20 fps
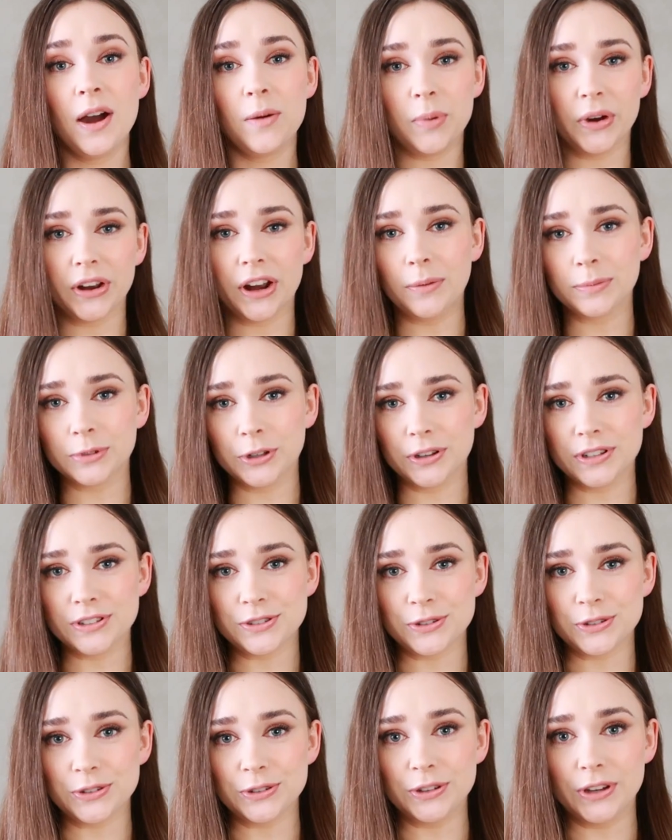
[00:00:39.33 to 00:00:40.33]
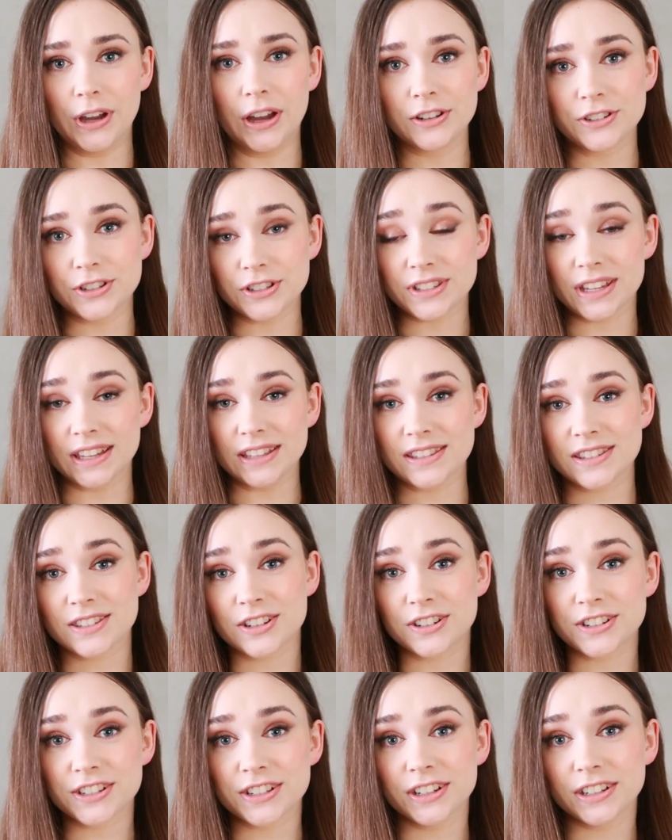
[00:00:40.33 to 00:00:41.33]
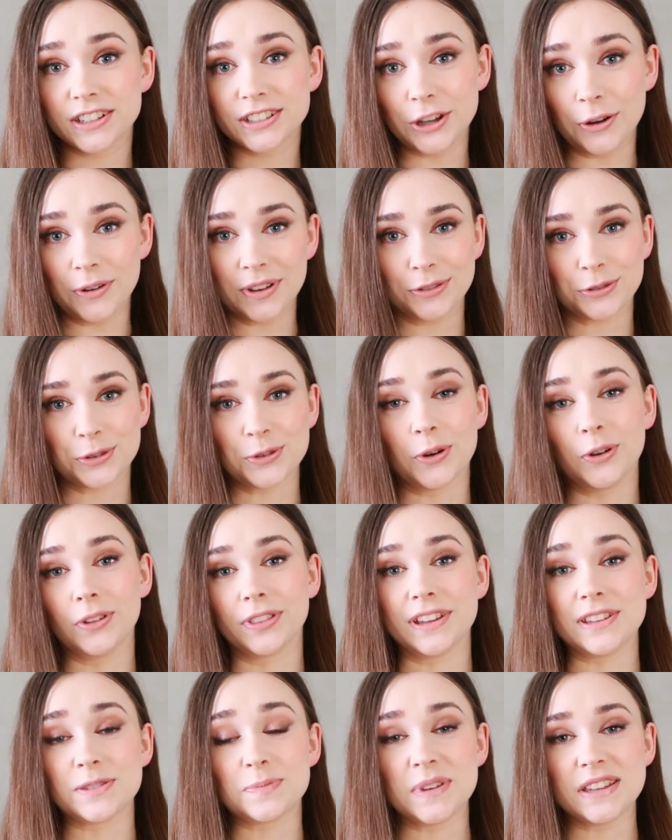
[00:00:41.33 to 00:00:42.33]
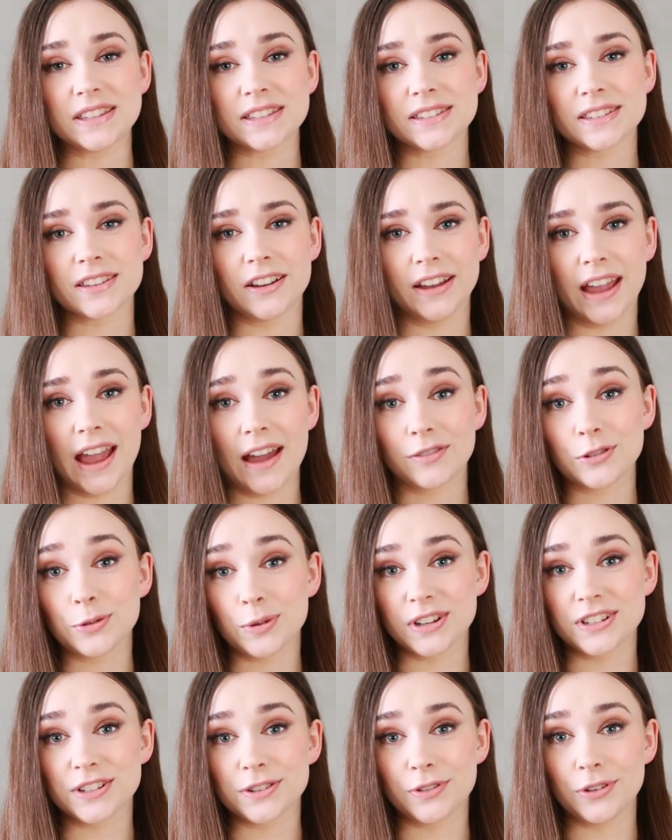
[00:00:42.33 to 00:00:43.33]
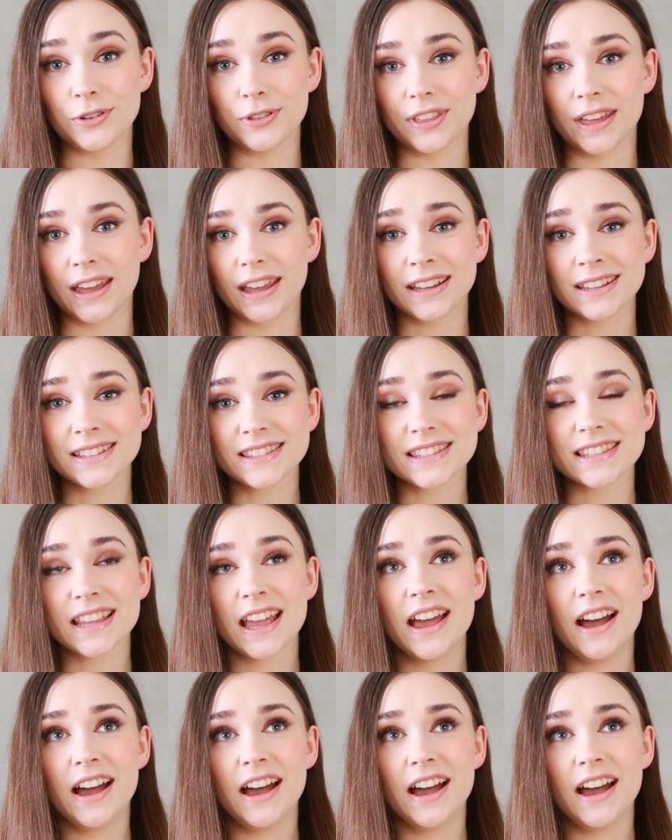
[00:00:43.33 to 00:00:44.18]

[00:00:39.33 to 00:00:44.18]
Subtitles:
But I'm going to just get started going through all these pieces. I have quite a few things.